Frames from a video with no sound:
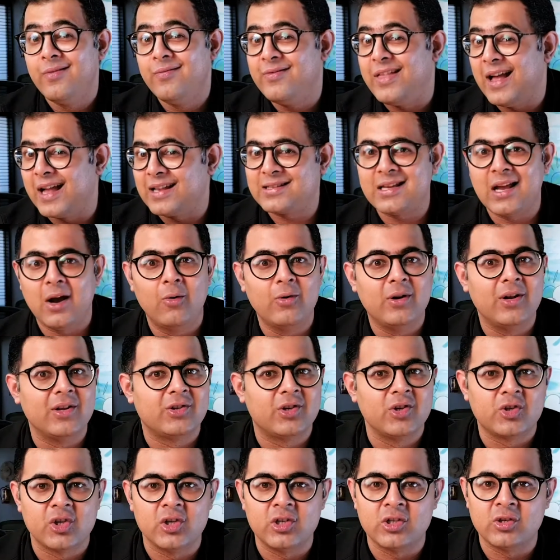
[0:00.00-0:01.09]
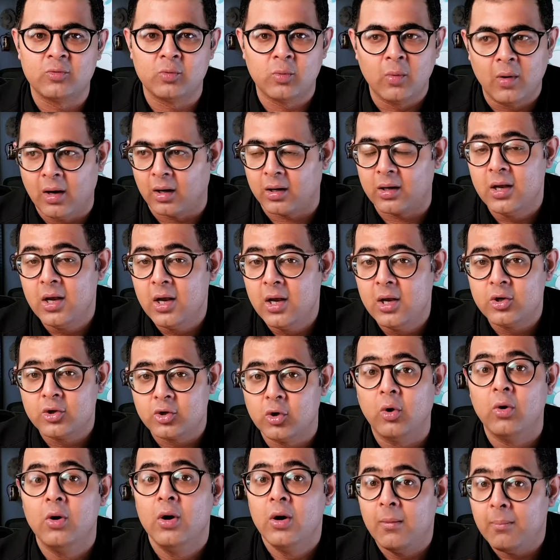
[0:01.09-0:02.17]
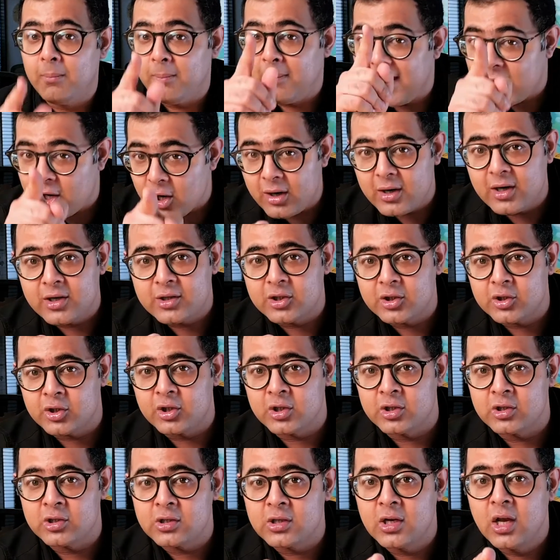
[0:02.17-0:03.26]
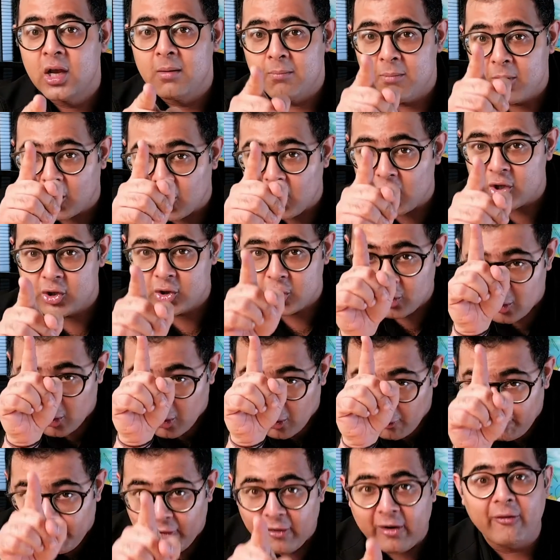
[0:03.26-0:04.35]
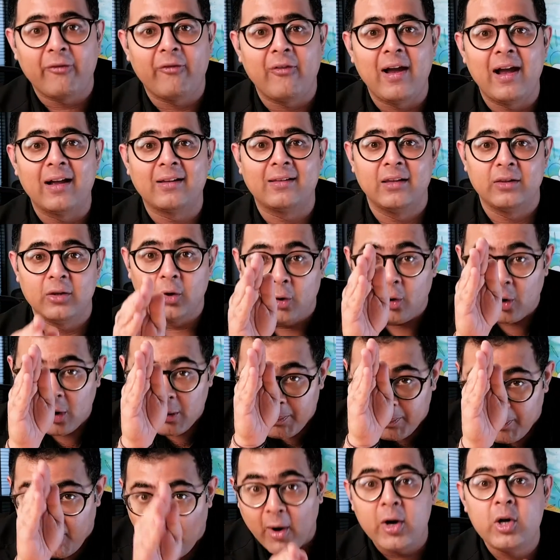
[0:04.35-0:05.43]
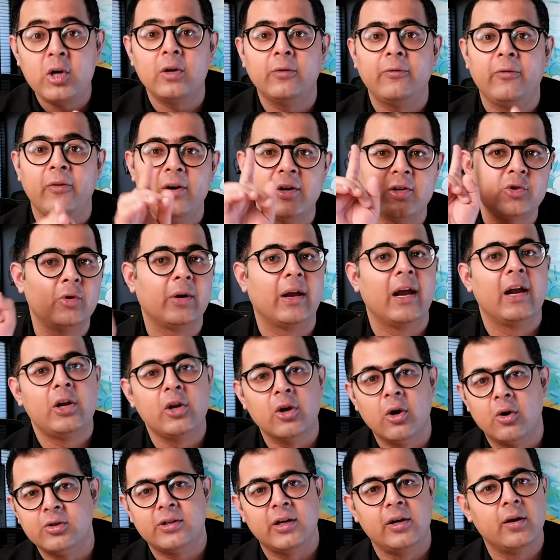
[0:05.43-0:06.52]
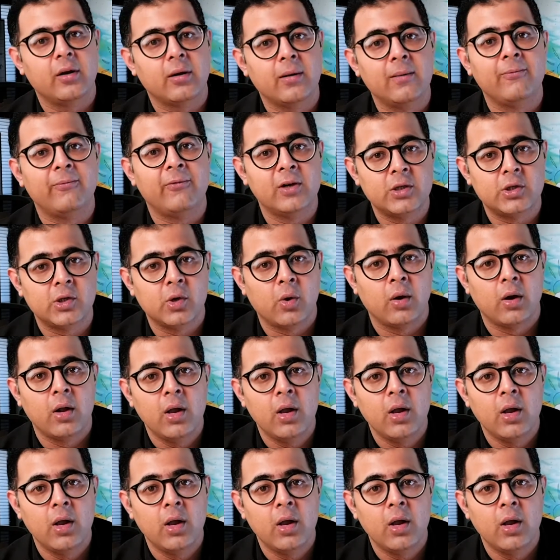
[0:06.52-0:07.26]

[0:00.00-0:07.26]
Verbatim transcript: That's how decisions work. So make your decisions because you know for a fact that the whole point of it is to get you outside your comfort zone.